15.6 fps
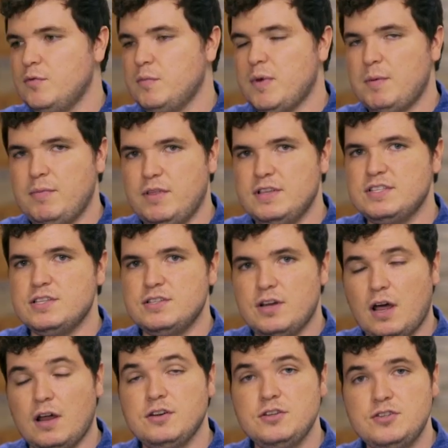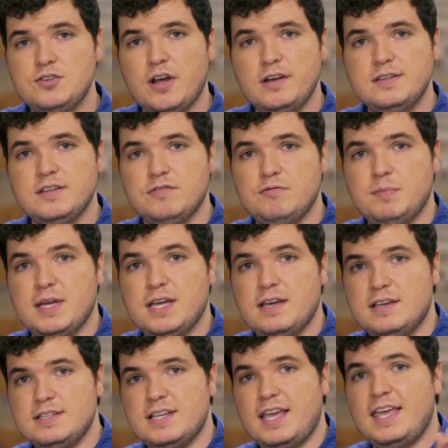remember, this is non-destructive
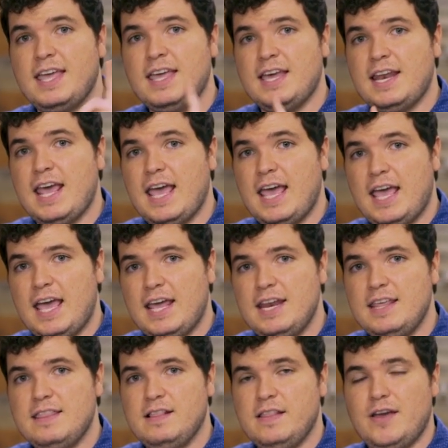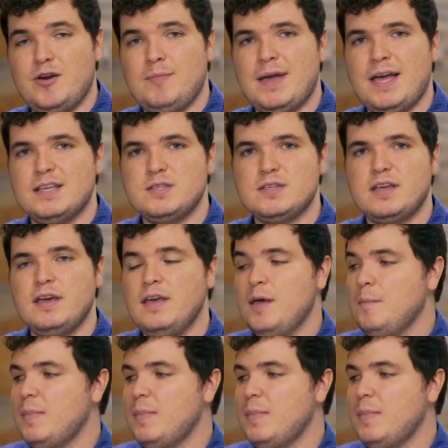because I can edit the layer mask,